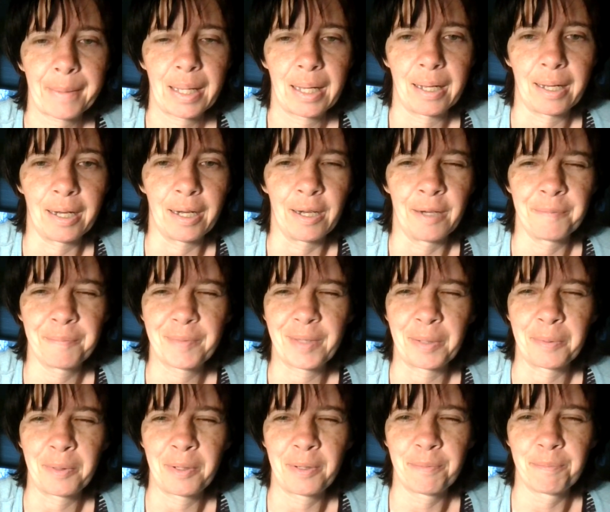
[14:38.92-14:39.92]

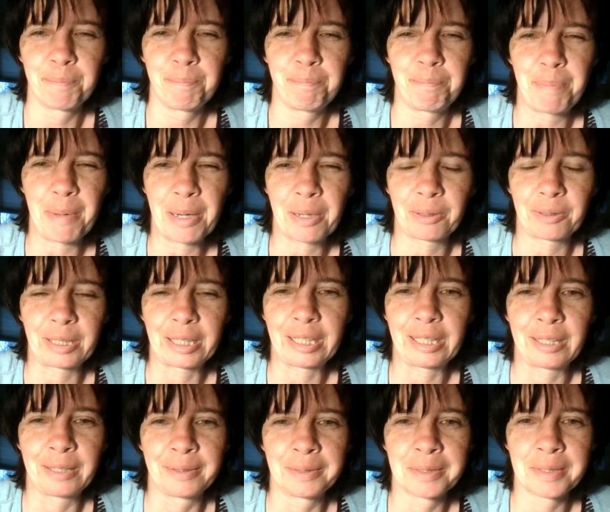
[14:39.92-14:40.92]
that we
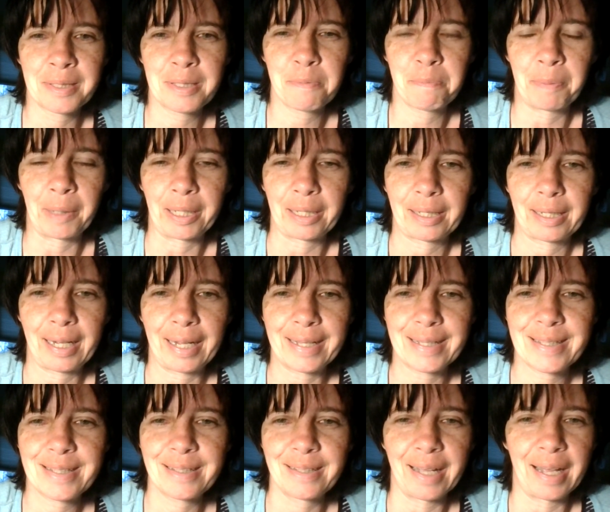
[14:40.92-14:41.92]
barely use, but
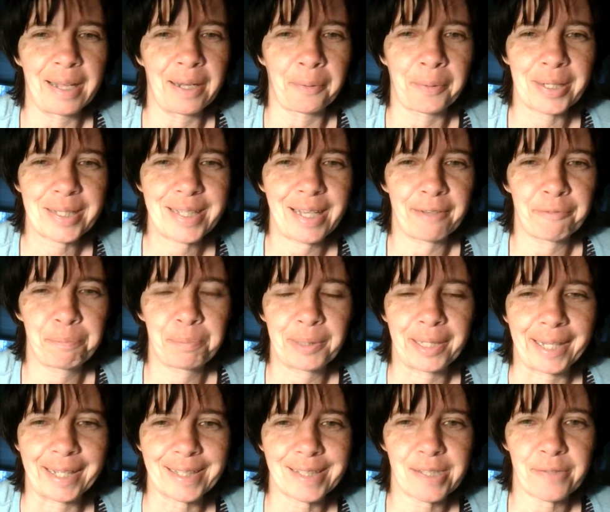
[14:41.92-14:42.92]
I always have
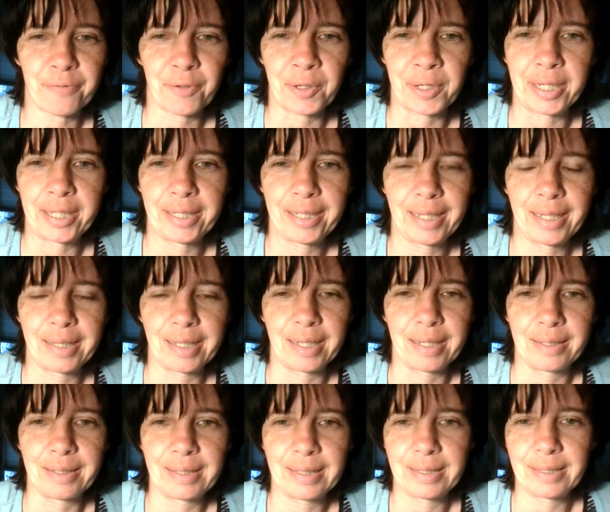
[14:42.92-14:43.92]
plans for it, and
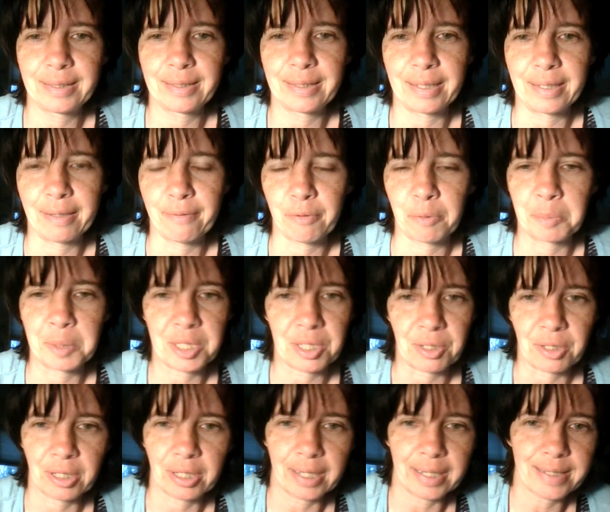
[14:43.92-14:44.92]
then they never
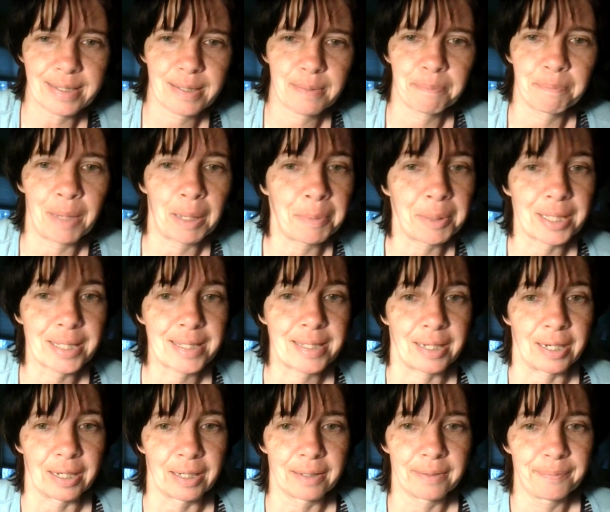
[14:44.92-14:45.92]
materialize. Maybe this
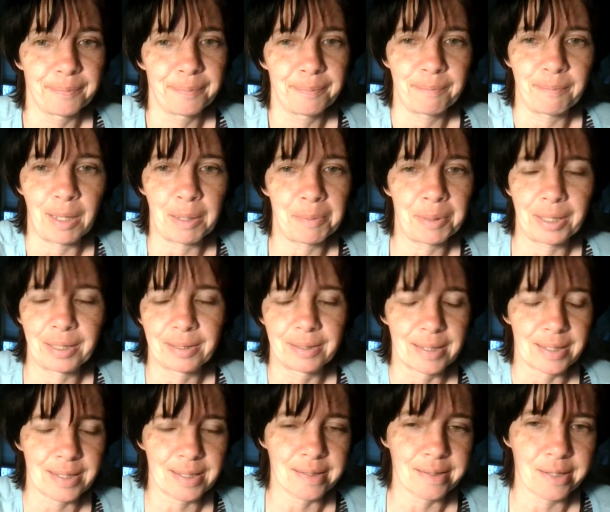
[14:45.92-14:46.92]
year. Maybe
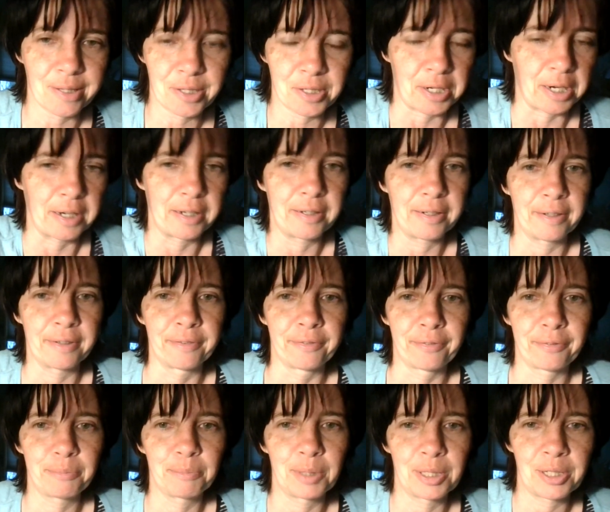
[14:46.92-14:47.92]
this is the start
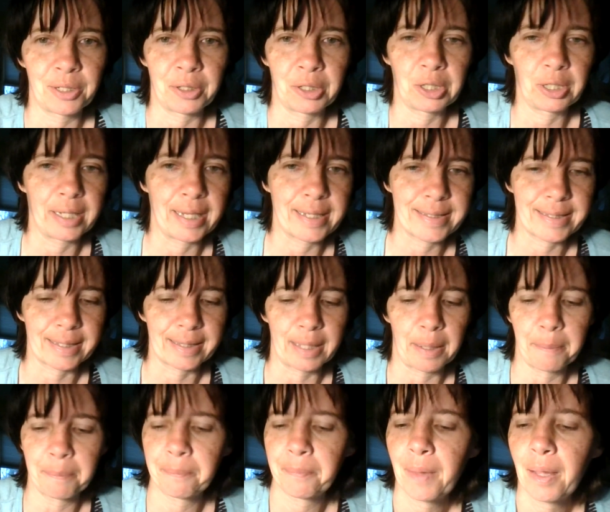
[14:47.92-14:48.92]
of materializing
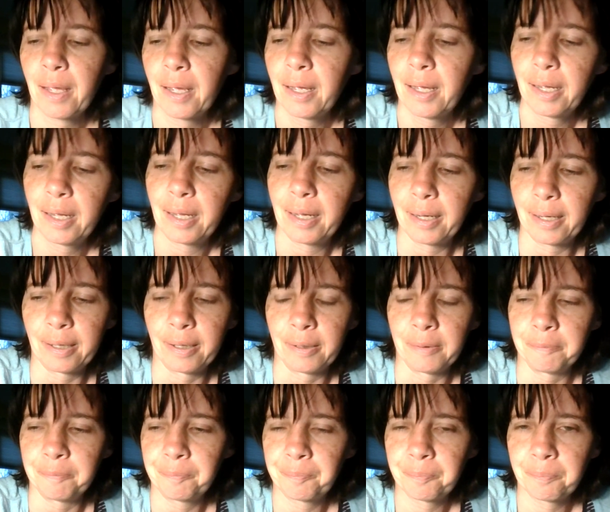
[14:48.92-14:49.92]
them.
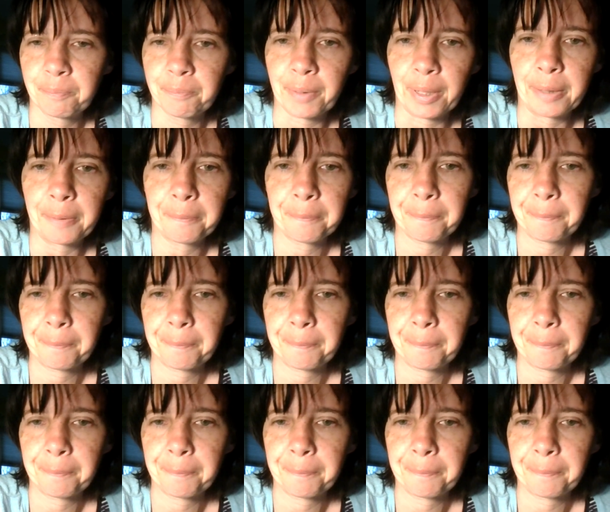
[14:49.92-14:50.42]
But